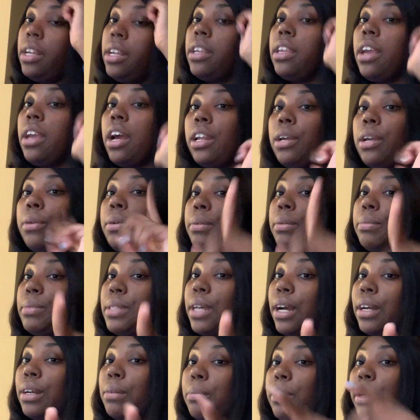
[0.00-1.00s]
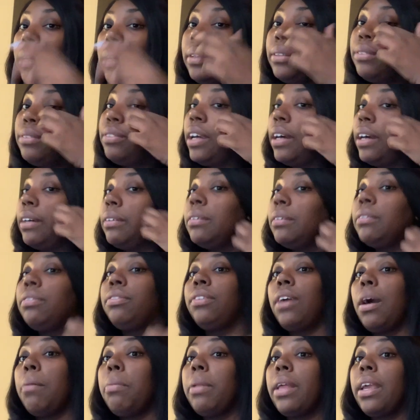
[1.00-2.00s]
Y'all know what I'm talking about. If y'all
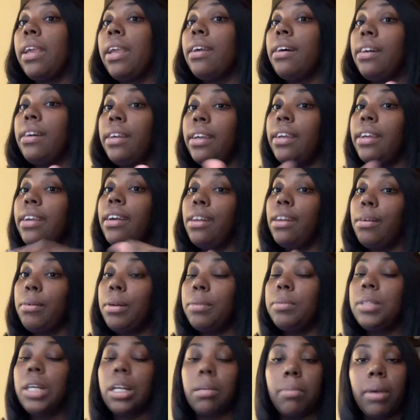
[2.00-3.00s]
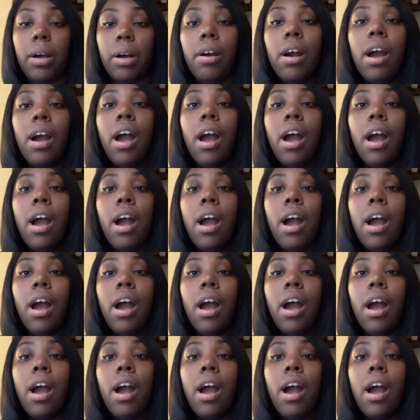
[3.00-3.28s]
playing y'all hair, y'all know what I'm talking about.